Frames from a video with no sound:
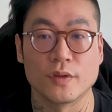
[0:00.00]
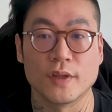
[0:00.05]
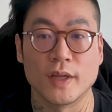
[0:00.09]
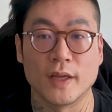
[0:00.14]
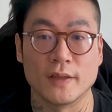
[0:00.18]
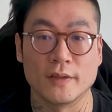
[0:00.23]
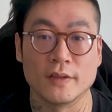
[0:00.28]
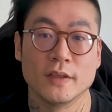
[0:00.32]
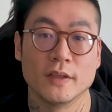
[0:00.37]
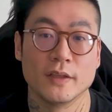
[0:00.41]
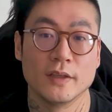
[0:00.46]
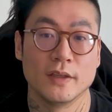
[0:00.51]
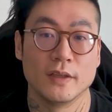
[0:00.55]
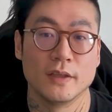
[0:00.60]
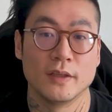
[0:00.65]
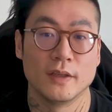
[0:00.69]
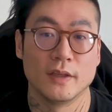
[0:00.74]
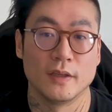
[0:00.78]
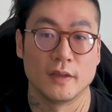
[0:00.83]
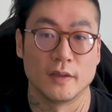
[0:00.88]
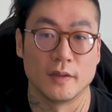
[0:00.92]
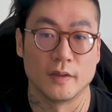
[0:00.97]
that
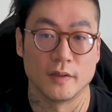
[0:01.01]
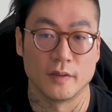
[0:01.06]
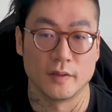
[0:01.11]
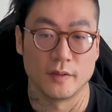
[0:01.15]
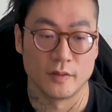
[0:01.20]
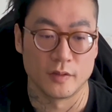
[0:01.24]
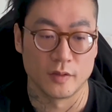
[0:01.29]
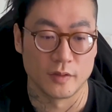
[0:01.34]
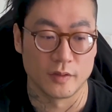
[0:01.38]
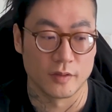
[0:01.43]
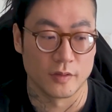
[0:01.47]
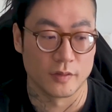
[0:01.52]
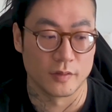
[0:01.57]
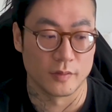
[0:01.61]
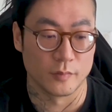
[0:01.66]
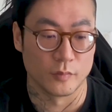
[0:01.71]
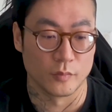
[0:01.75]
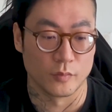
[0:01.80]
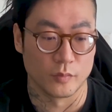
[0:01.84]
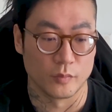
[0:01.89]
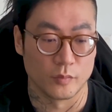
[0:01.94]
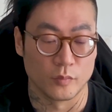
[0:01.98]
the
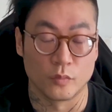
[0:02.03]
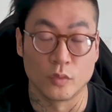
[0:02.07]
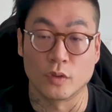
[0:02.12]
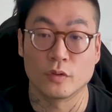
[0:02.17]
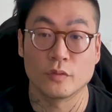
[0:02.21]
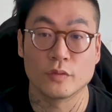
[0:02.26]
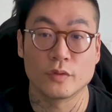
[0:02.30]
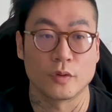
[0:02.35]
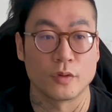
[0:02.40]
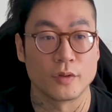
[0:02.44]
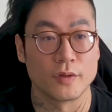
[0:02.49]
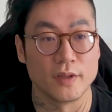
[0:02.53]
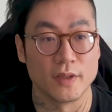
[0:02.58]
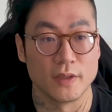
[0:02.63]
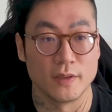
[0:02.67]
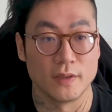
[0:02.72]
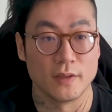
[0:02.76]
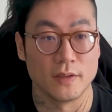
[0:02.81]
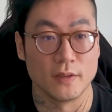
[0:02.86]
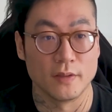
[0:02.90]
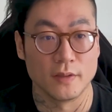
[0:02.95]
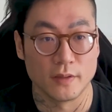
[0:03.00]
world or
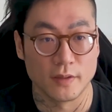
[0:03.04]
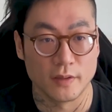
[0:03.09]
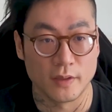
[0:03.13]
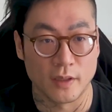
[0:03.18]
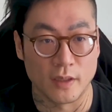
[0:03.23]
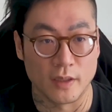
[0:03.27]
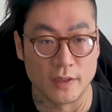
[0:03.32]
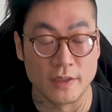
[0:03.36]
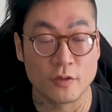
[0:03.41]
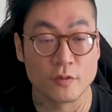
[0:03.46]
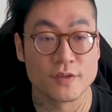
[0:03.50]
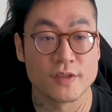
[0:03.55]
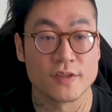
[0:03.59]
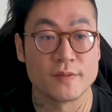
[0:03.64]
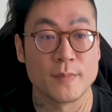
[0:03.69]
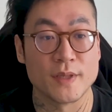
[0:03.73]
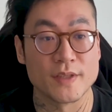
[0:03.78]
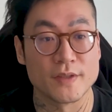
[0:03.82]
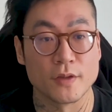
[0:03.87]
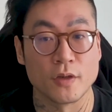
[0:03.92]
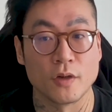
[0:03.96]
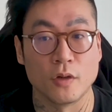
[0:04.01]
the
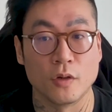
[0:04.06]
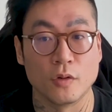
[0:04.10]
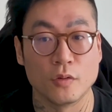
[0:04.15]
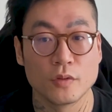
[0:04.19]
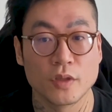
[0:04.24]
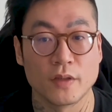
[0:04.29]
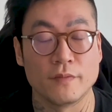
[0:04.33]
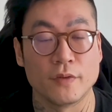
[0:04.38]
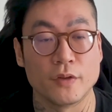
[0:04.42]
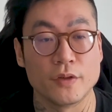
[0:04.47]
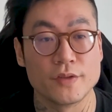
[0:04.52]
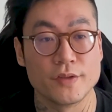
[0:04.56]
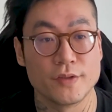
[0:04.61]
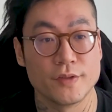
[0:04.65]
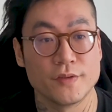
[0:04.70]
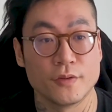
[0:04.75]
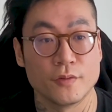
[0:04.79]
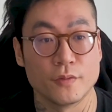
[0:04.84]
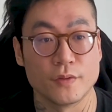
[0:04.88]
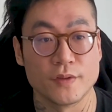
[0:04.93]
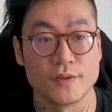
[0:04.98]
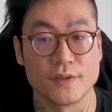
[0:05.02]
ecosystem as a whole
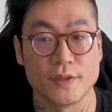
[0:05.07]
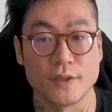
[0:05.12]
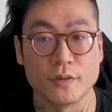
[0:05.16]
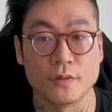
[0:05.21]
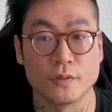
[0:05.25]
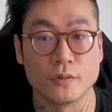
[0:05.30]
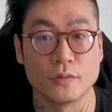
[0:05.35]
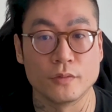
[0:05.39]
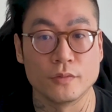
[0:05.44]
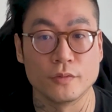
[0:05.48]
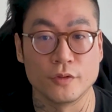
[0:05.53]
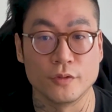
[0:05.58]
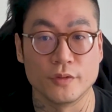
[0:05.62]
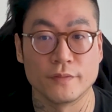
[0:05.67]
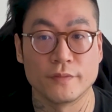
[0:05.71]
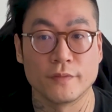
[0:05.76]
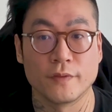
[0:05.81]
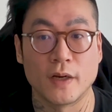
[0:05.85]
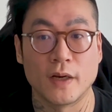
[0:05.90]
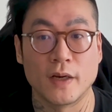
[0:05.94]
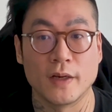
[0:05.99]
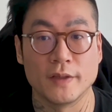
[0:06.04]
converges to a single
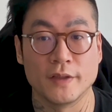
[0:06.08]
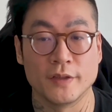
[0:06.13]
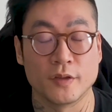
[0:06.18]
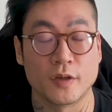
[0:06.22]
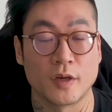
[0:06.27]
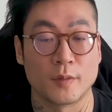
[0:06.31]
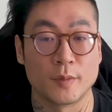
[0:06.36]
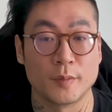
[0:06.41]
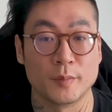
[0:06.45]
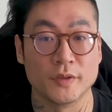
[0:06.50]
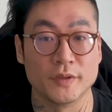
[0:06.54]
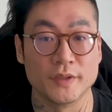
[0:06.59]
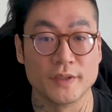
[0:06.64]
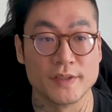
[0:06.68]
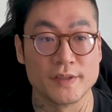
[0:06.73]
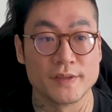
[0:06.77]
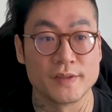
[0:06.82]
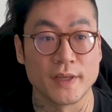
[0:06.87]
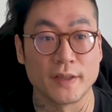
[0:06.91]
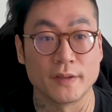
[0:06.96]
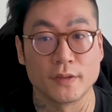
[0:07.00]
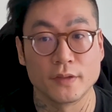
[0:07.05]
unified interoperability
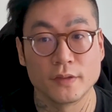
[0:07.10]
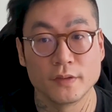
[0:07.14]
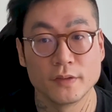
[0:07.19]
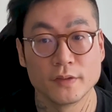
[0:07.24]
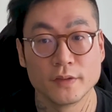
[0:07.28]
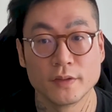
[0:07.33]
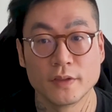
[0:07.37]
standard.